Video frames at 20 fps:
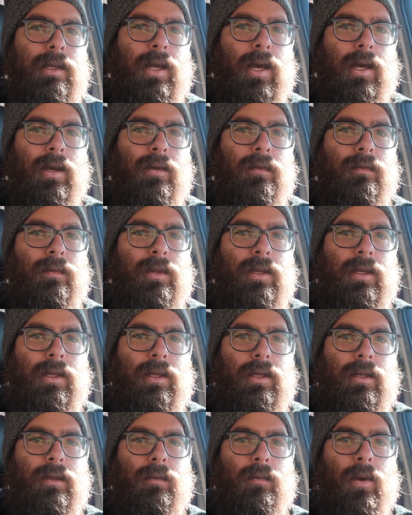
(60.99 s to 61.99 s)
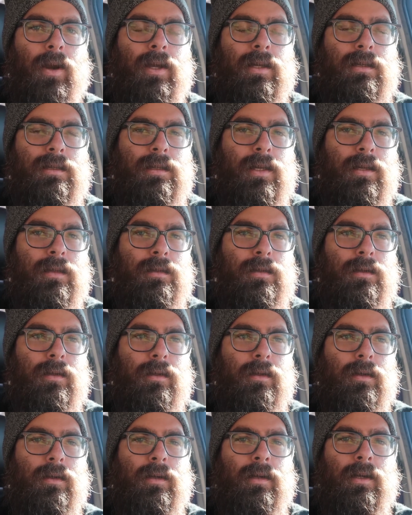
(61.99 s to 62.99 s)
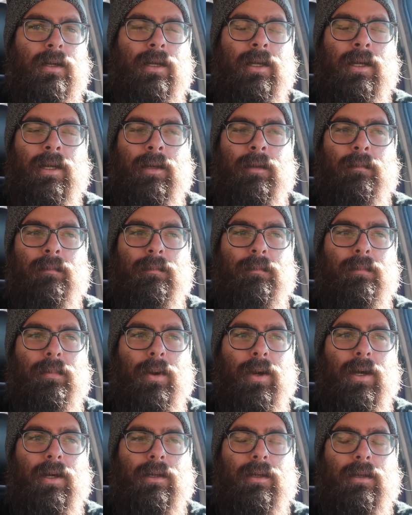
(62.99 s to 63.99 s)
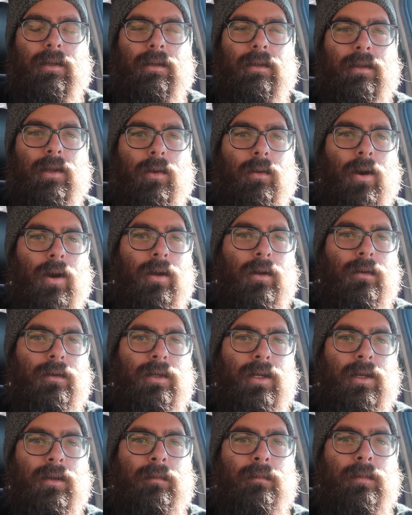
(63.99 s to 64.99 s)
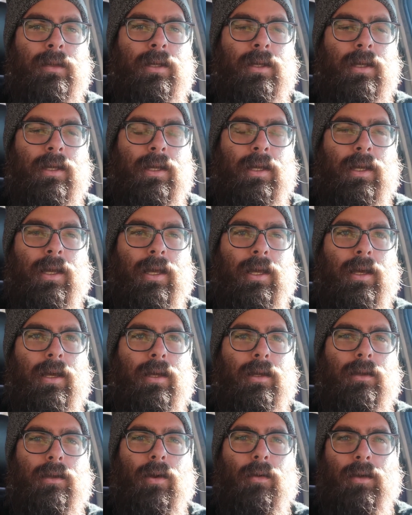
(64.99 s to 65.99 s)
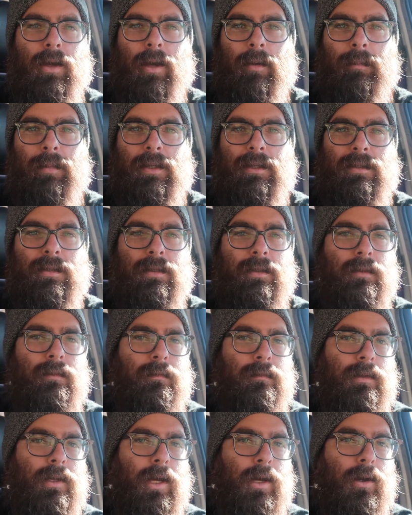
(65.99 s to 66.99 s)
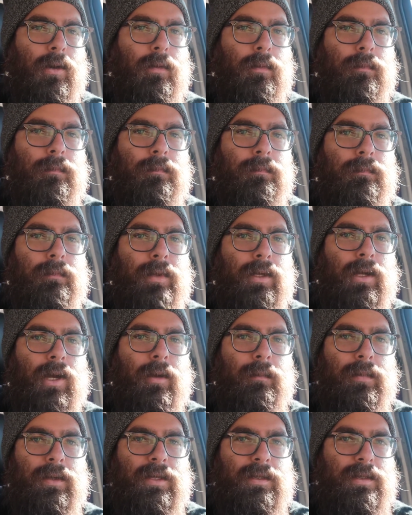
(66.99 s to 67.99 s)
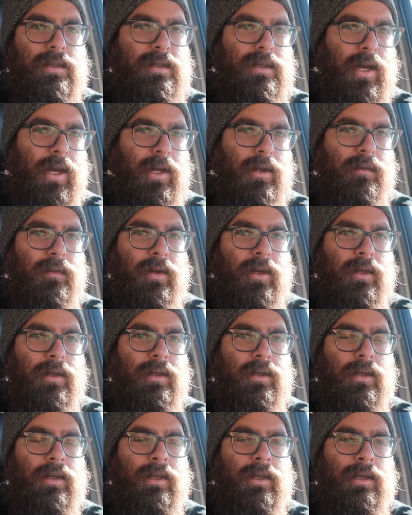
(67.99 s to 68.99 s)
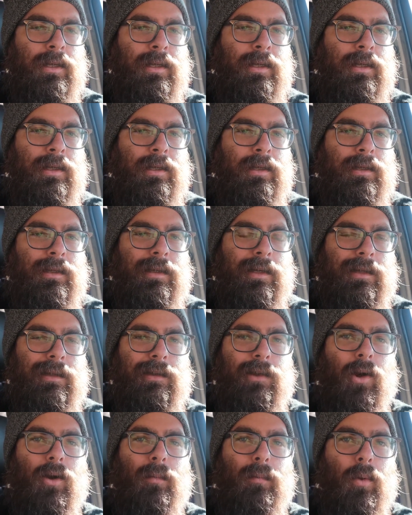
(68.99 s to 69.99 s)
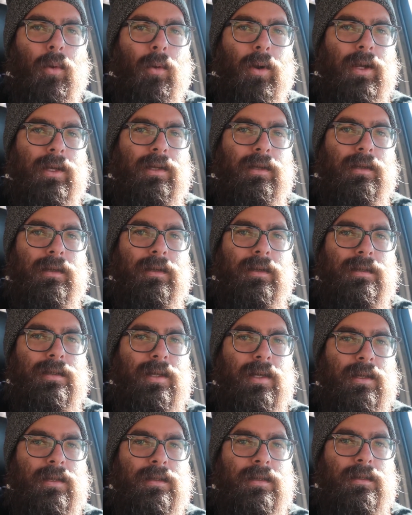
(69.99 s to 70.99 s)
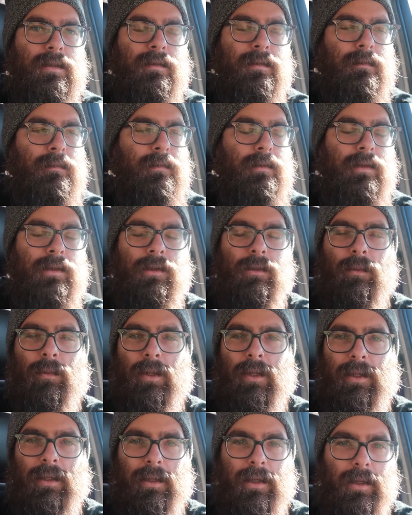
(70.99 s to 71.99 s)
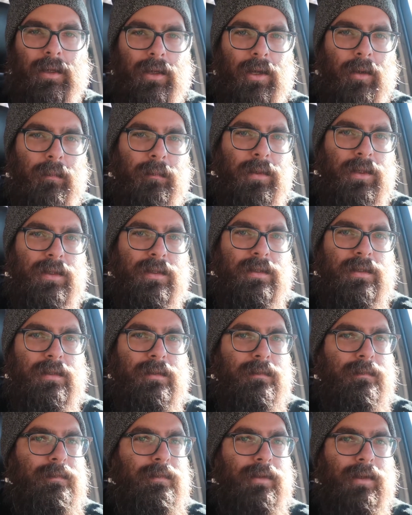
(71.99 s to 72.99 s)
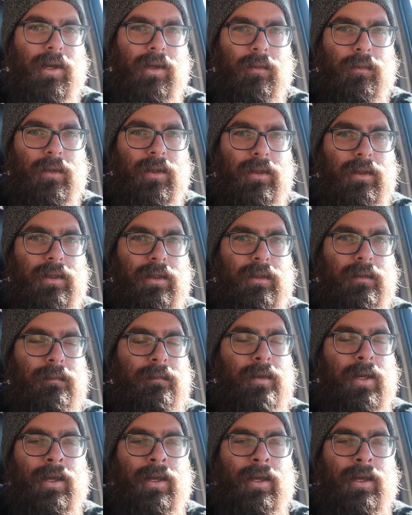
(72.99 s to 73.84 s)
have the rain sensor, but no auto dim and no compass. Now, the compass is kind of a null point in a sense. Do you really need a compass? Not really.